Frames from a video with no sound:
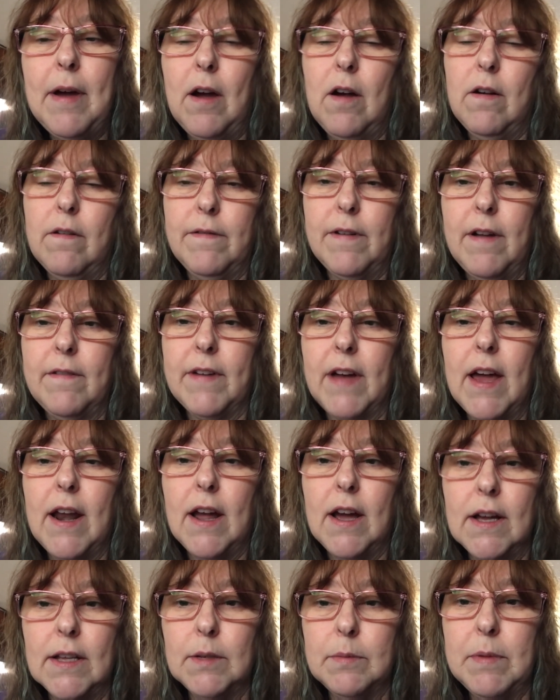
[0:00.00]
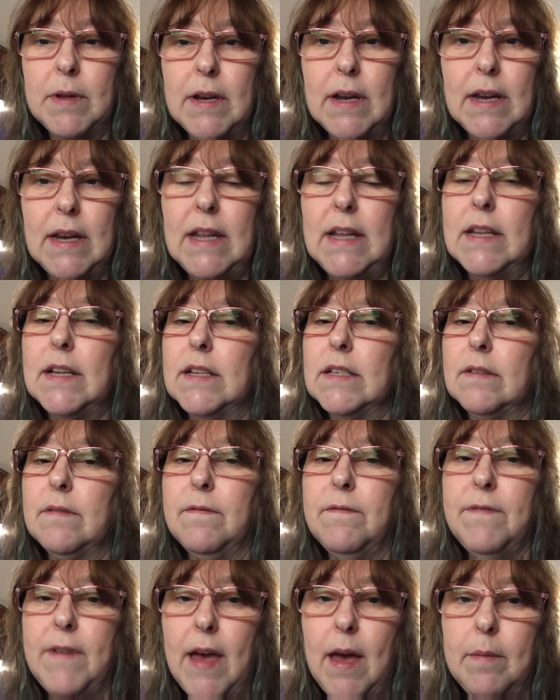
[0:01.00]
However, I've got a husband and he does a
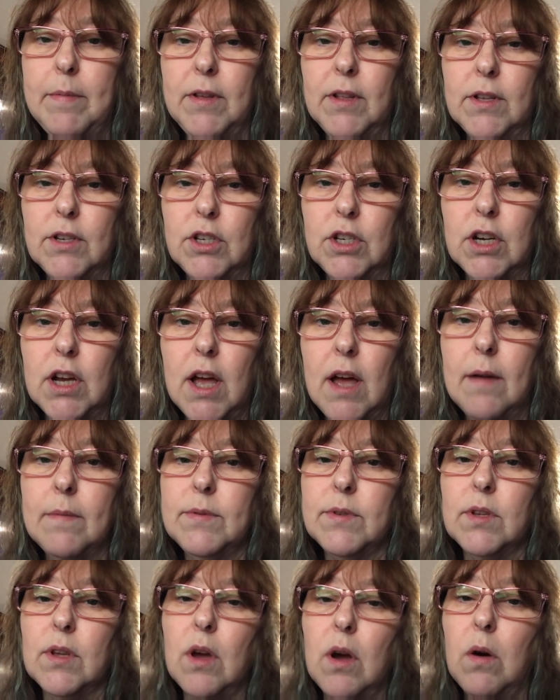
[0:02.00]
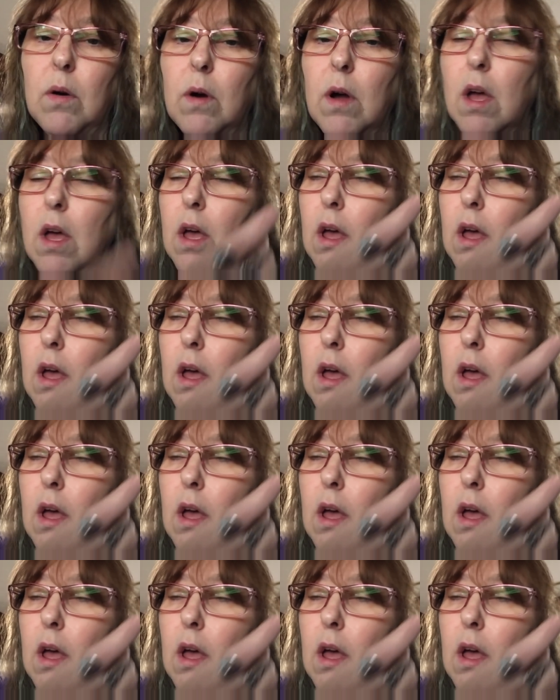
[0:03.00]
fabulous job. So,